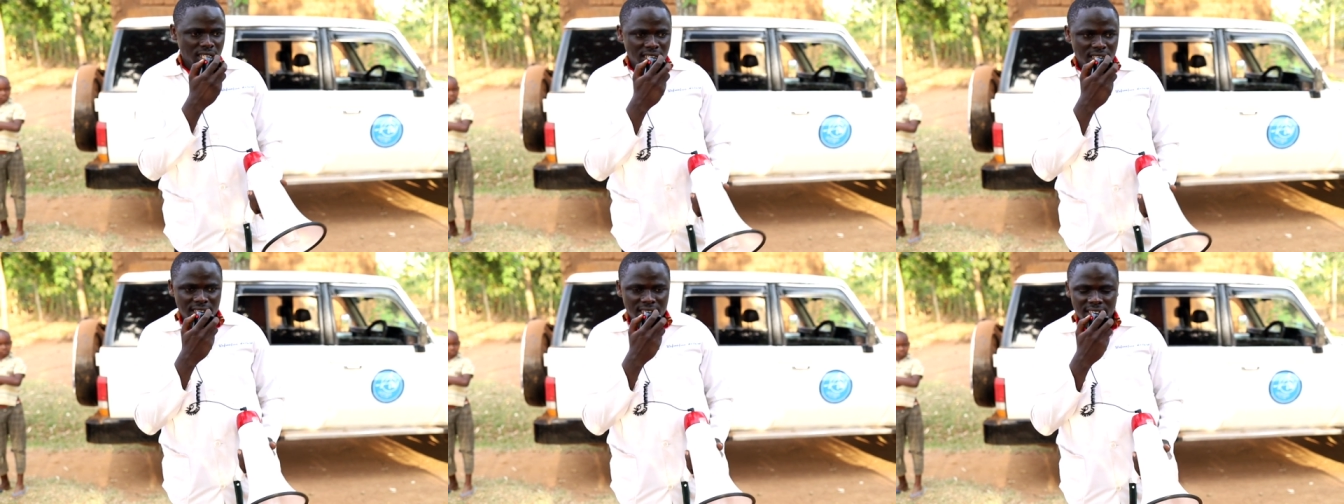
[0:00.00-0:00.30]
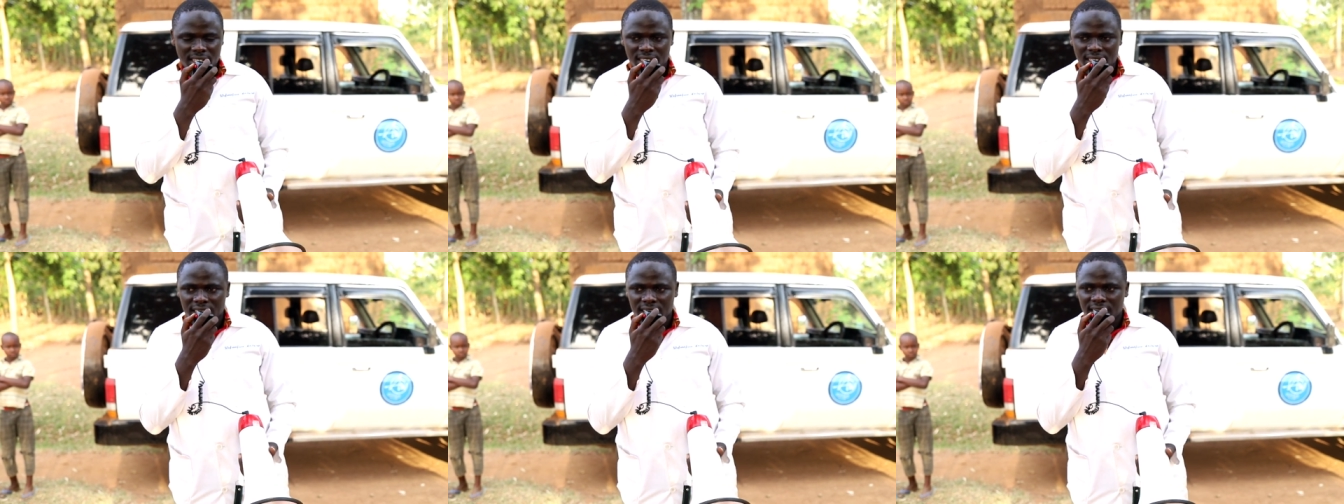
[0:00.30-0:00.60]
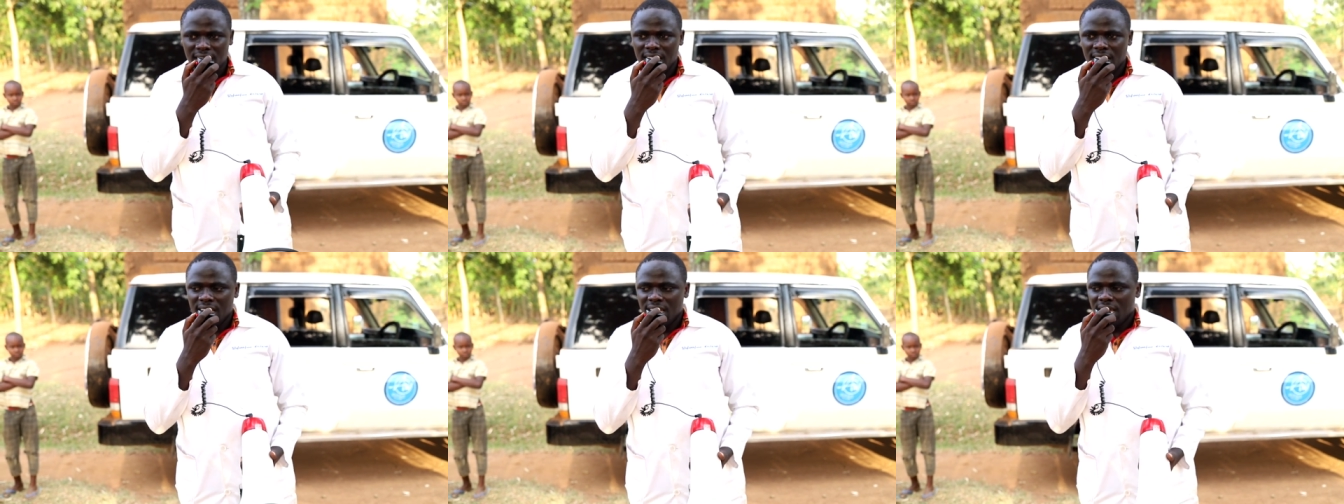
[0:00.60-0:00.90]
where
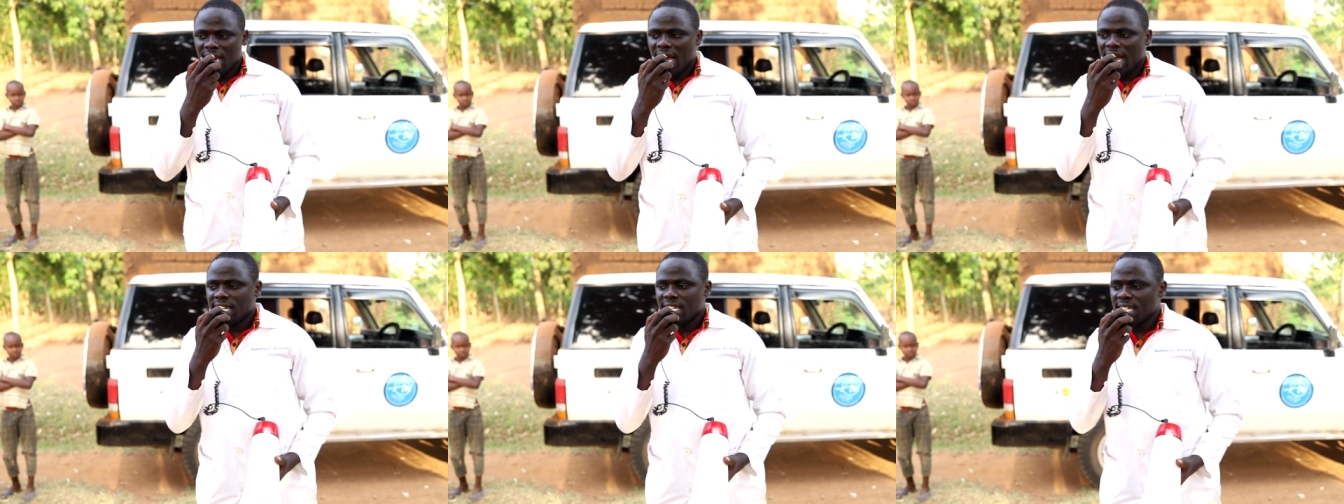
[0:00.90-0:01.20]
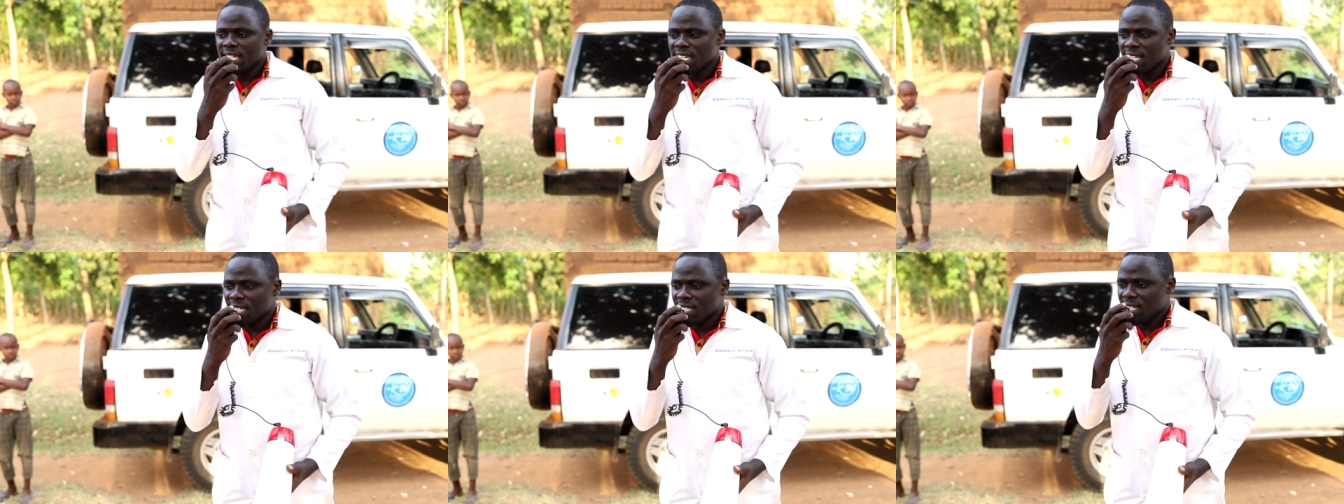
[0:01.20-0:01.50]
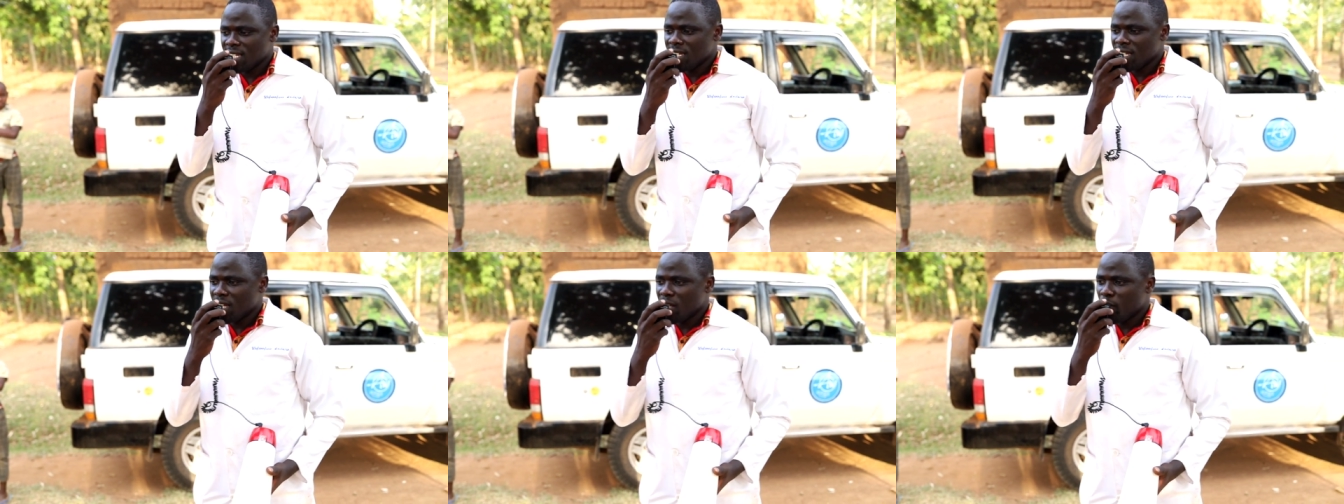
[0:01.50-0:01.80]
water can
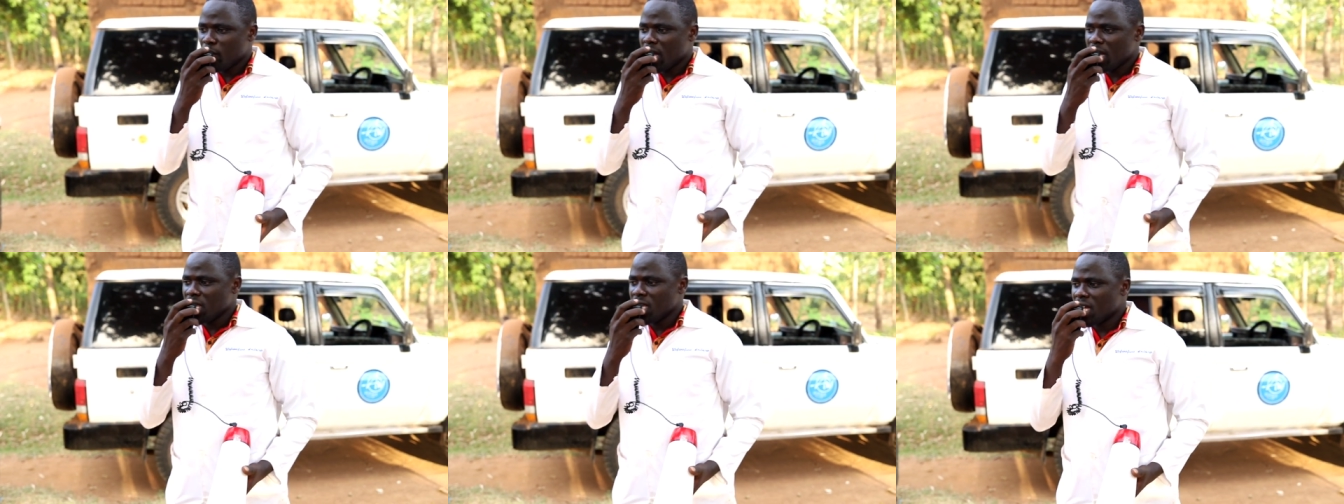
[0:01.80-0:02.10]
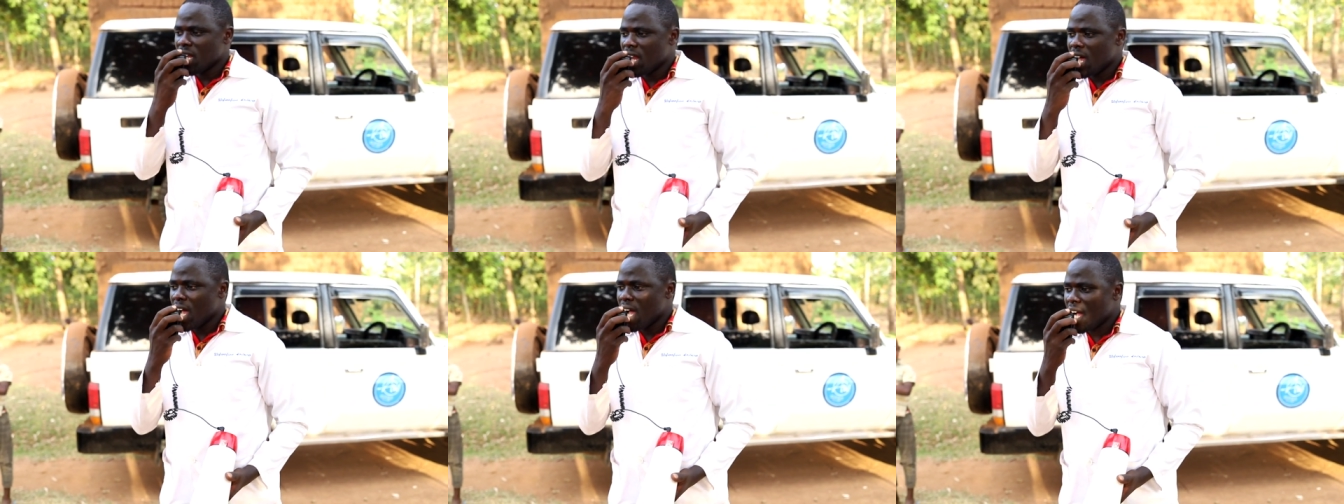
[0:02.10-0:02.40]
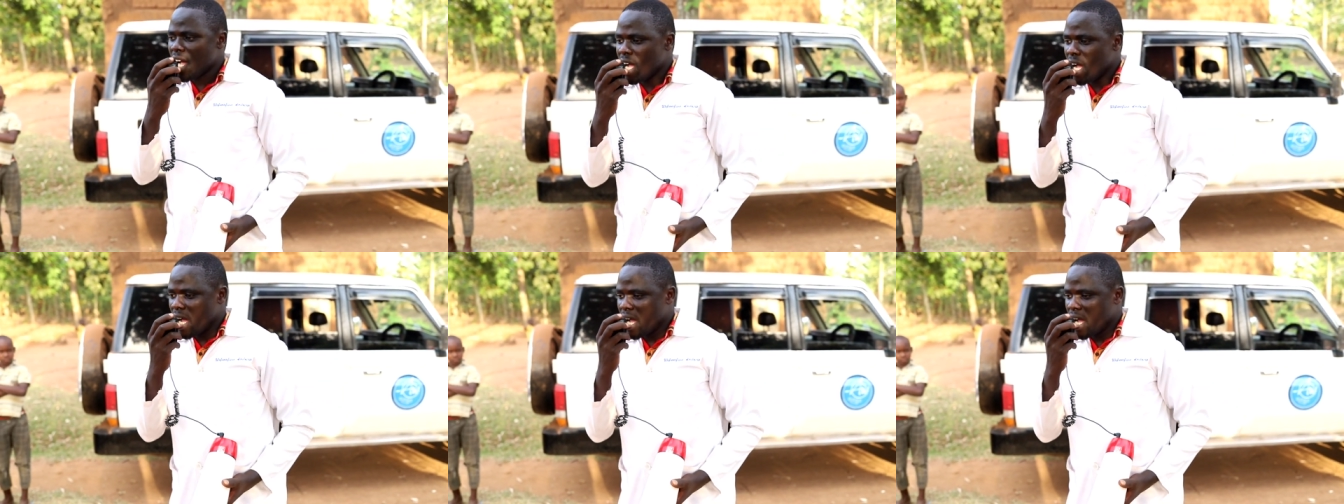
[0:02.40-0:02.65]
collect and then that